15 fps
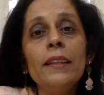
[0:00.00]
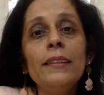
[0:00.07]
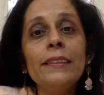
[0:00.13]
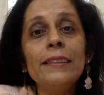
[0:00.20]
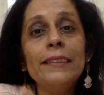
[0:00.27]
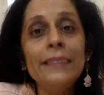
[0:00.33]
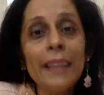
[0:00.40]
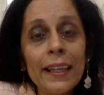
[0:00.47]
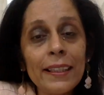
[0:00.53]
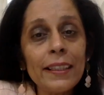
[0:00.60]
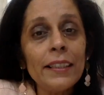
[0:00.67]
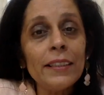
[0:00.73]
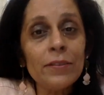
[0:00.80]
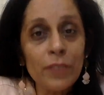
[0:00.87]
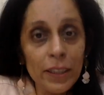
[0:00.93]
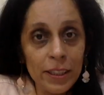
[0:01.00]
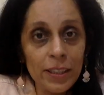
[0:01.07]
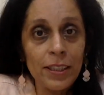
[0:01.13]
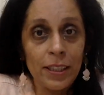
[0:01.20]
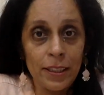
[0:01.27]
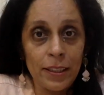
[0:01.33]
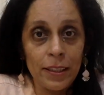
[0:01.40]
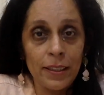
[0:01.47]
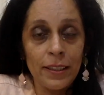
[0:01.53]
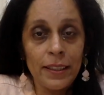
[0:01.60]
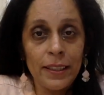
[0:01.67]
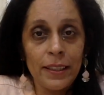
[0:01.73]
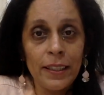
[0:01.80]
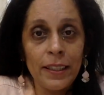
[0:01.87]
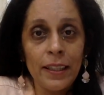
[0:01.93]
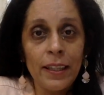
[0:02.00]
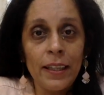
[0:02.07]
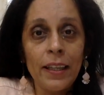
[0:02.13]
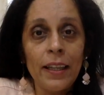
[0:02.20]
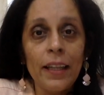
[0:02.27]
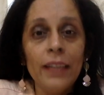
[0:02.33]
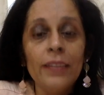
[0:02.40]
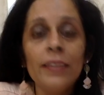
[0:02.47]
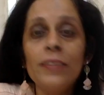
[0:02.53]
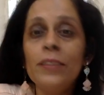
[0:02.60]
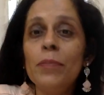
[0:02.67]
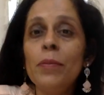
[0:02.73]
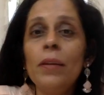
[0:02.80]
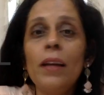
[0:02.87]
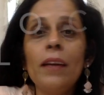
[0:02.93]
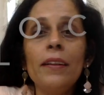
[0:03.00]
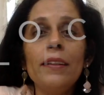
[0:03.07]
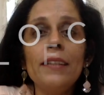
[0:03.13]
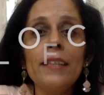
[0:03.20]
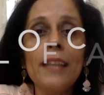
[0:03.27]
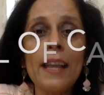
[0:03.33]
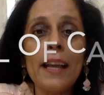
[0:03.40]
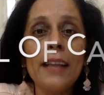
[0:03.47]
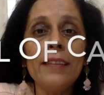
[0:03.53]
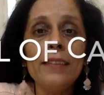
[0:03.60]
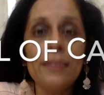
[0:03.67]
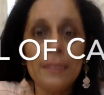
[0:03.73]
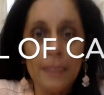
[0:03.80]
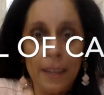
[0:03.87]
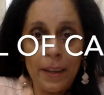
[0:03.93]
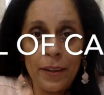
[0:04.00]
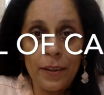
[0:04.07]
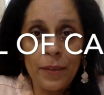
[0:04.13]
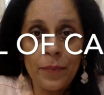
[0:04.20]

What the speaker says: is then invested. The similarity ends there.